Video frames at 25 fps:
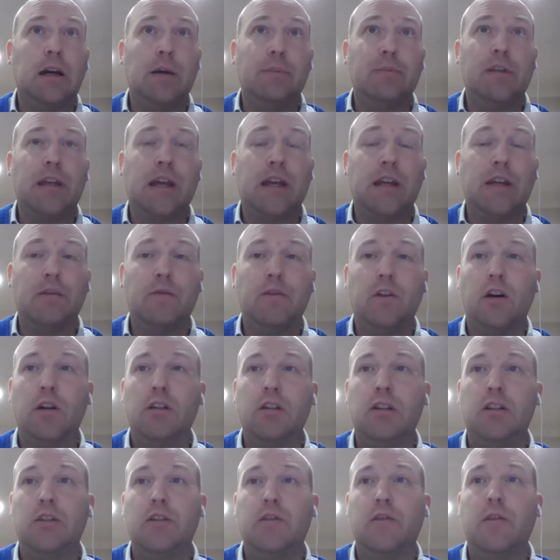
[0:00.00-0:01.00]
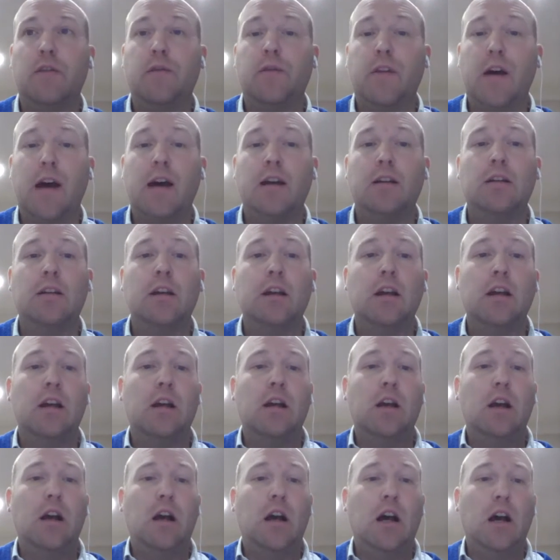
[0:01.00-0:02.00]
take advantage of the fact
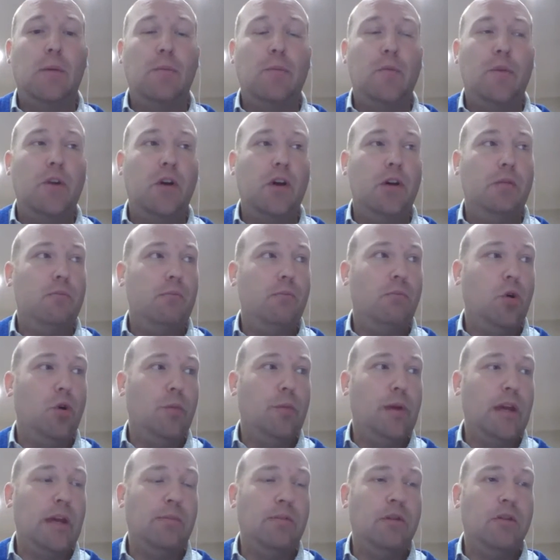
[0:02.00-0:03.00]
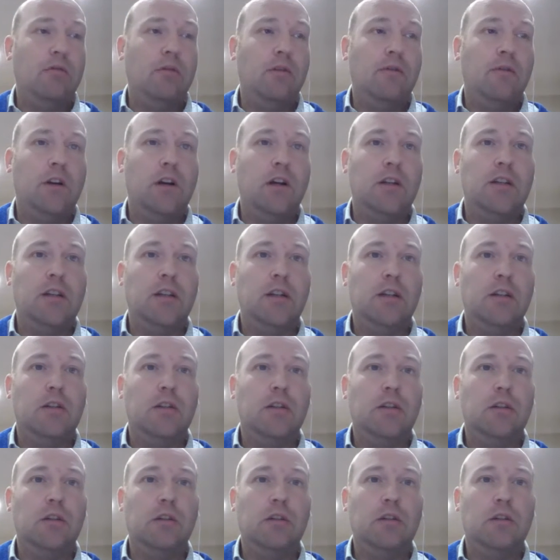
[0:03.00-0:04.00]
that more people are reverting
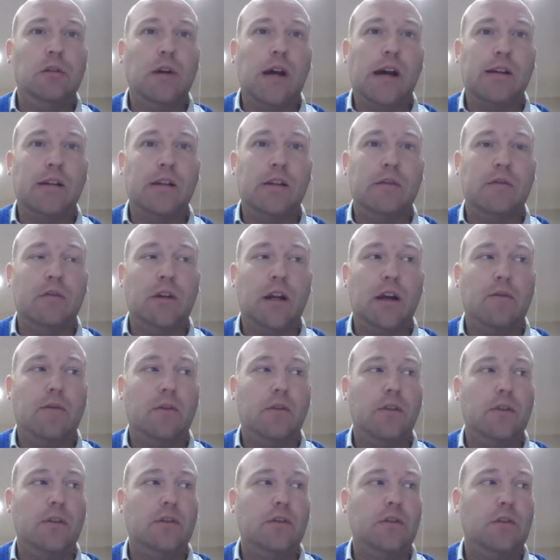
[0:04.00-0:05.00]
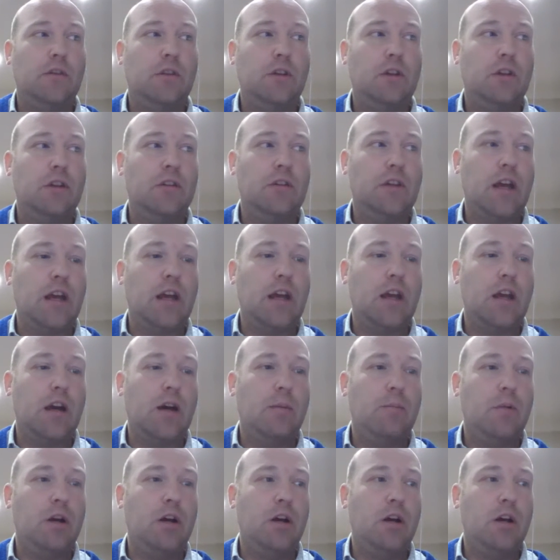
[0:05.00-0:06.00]
to active travel as
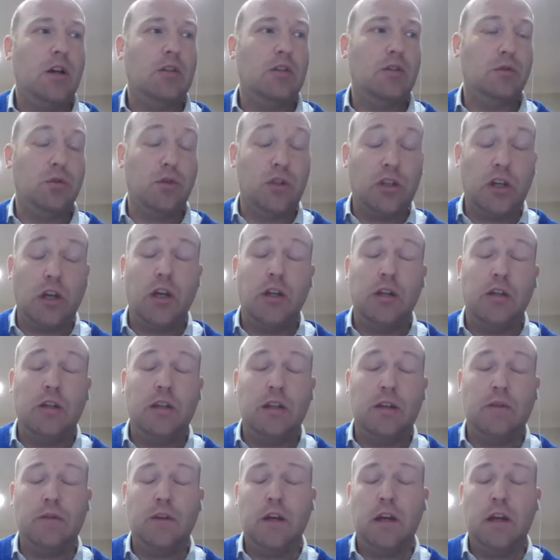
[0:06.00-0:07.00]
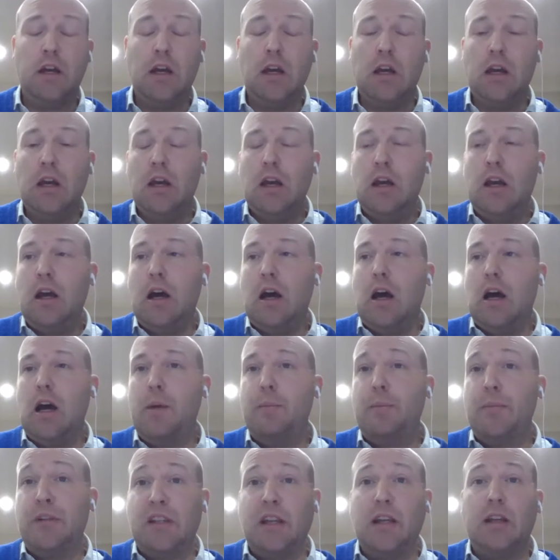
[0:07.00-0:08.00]
an alternative,
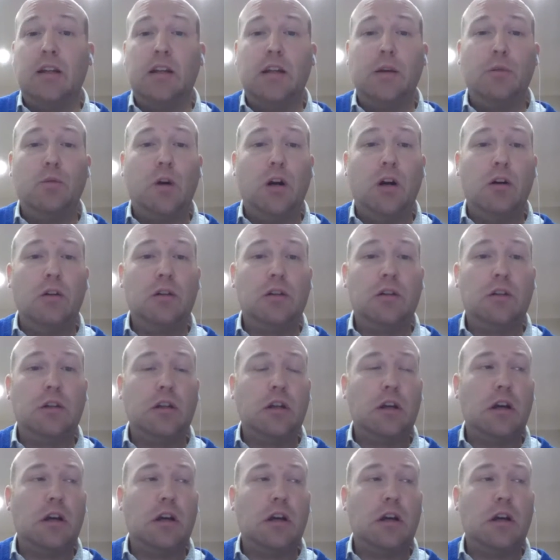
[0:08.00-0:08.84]
particularly whilst